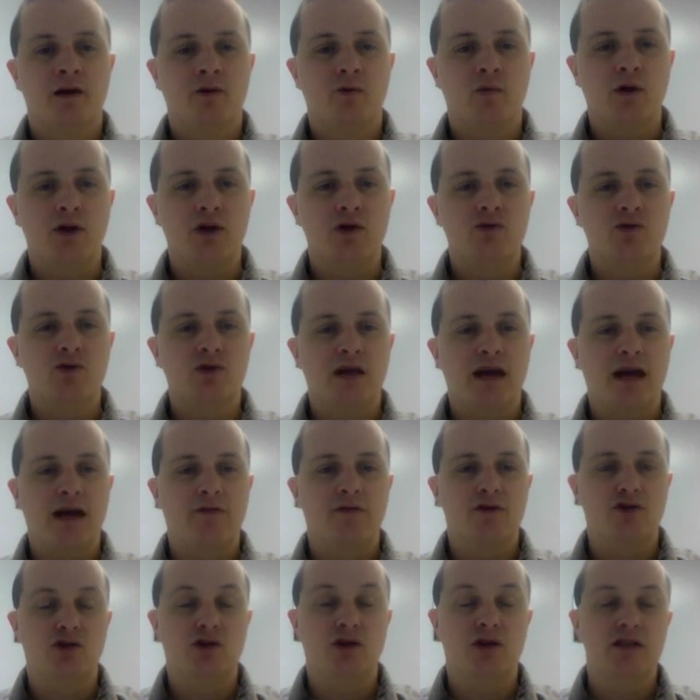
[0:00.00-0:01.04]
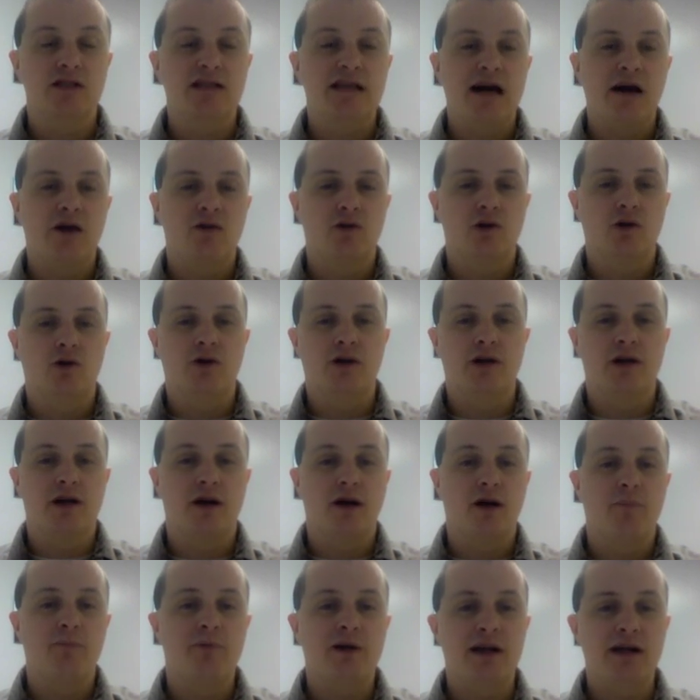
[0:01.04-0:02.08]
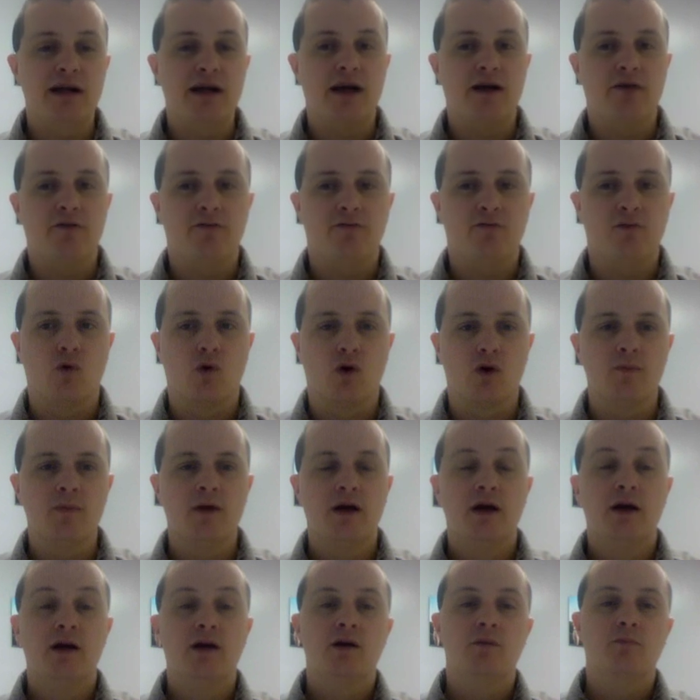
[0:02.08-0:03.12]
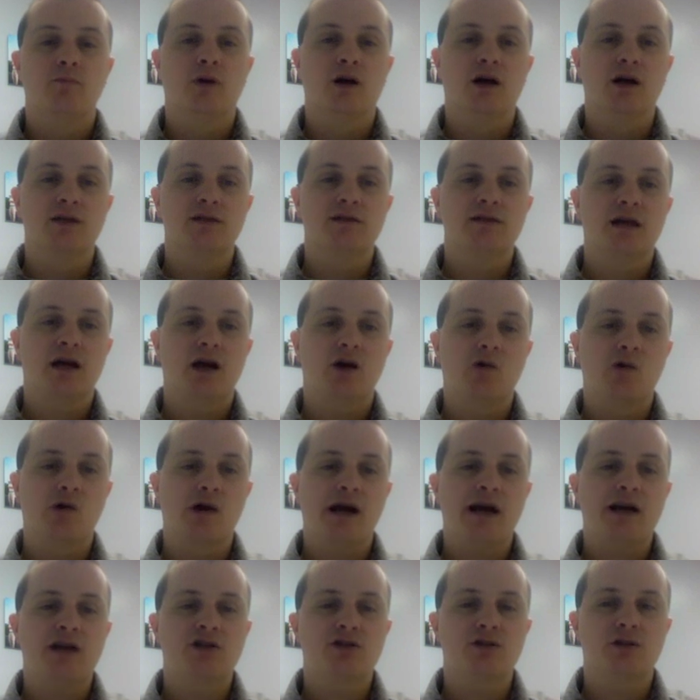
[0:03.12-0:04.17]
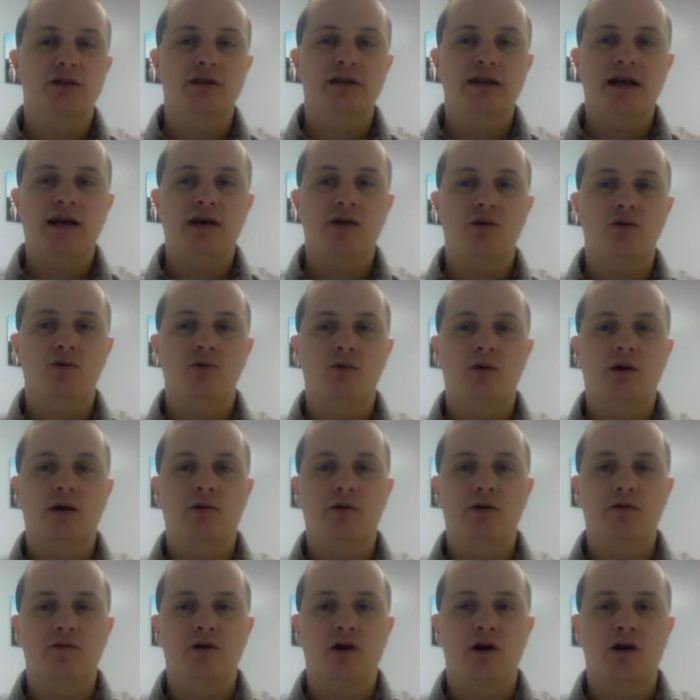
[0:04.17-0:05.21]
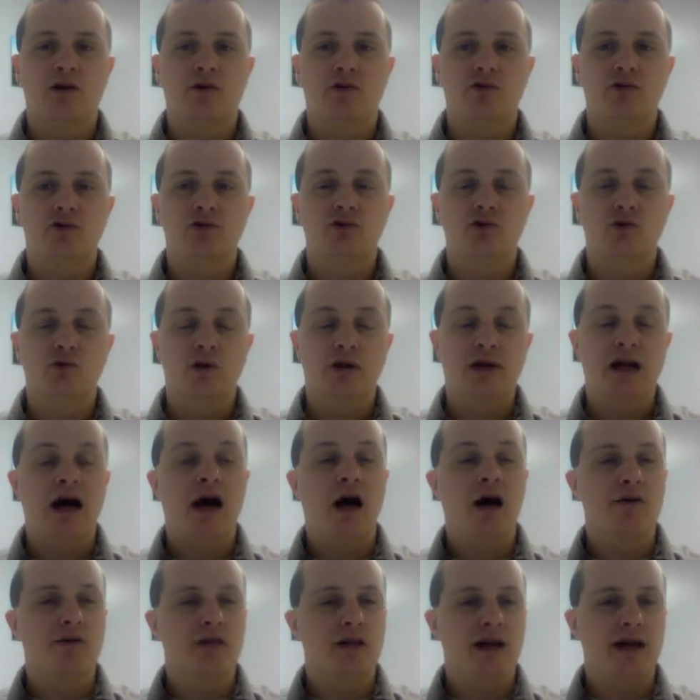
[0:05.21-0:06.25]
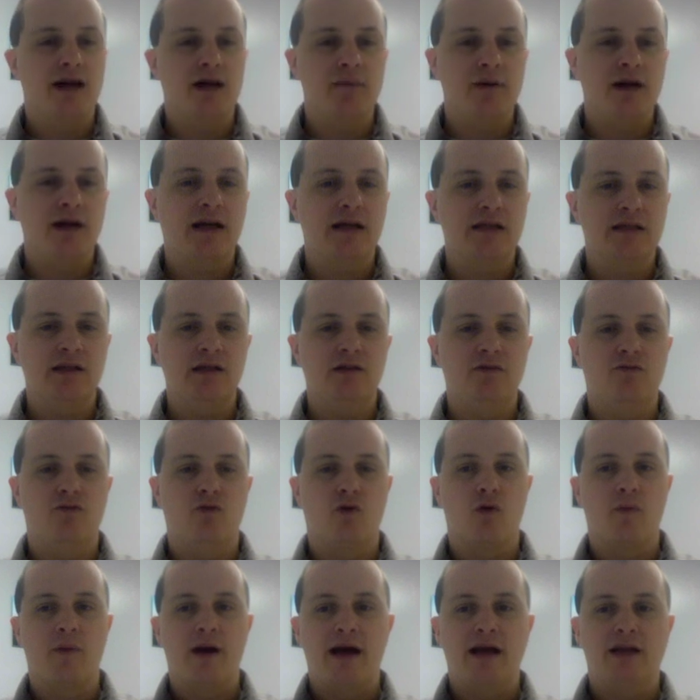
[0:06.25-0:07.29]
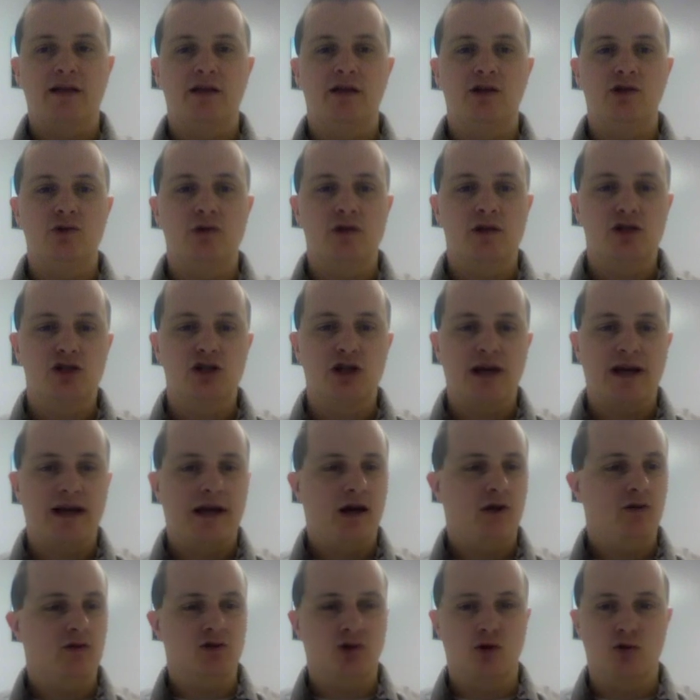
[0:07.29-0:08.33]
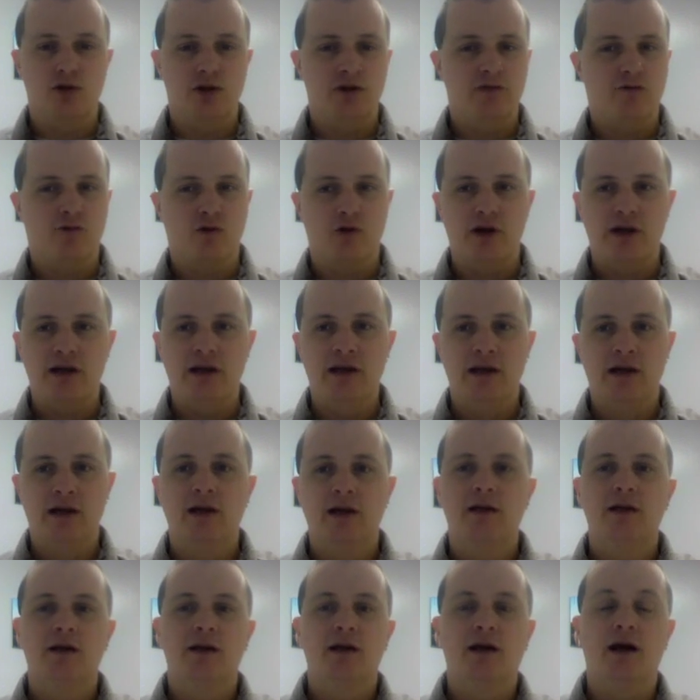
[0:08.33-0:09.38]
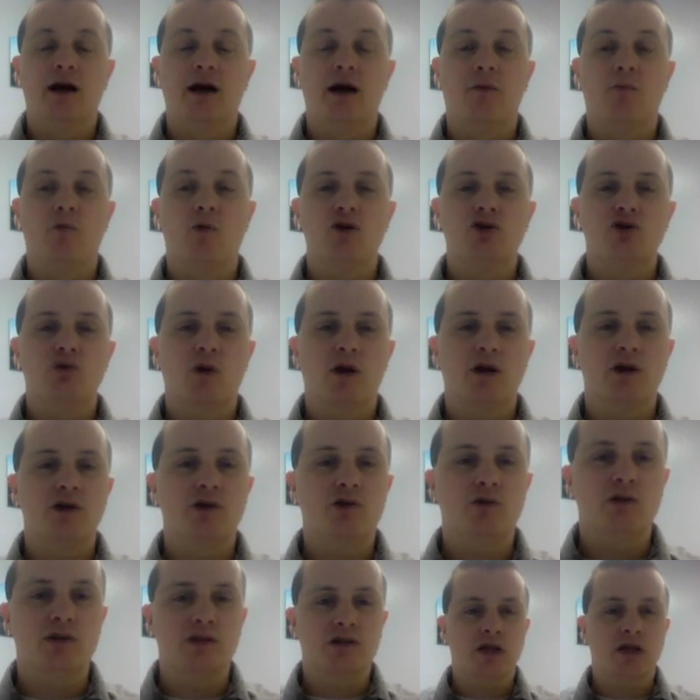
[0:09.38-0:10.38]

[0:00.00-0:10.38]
We used to have it so you could download it in a PDF form, but we're actually now, we've gone to an online magazine format that you can check out, totally free. What you want to do is